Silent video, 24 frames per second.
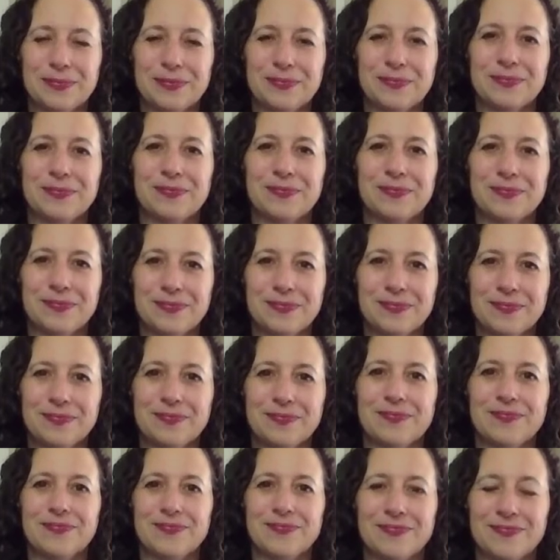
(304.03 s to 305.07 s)

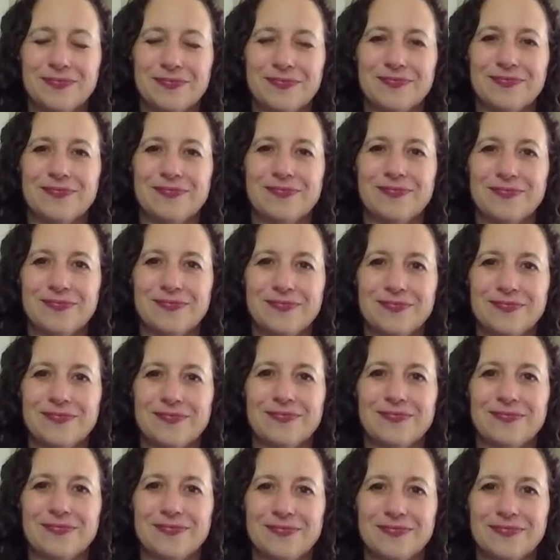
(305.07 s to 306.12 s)

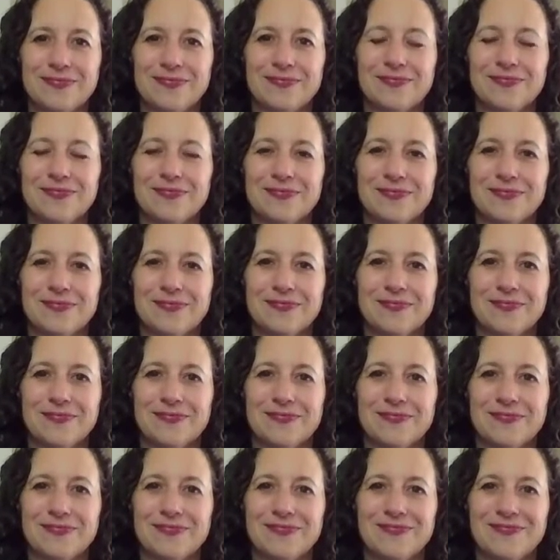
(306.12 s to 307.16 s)

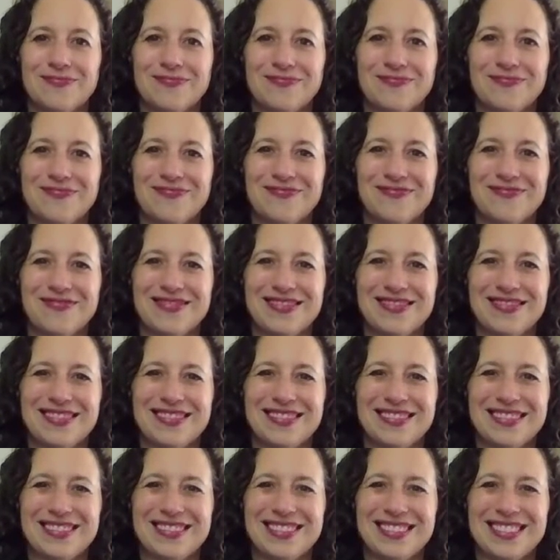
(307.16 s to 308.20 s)

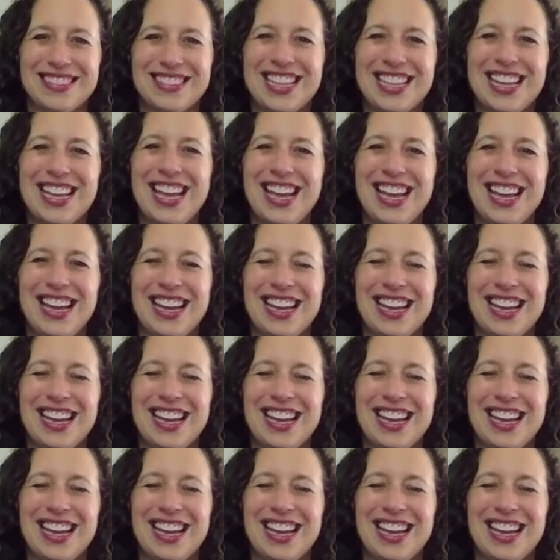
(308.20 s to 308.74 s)
[no speech]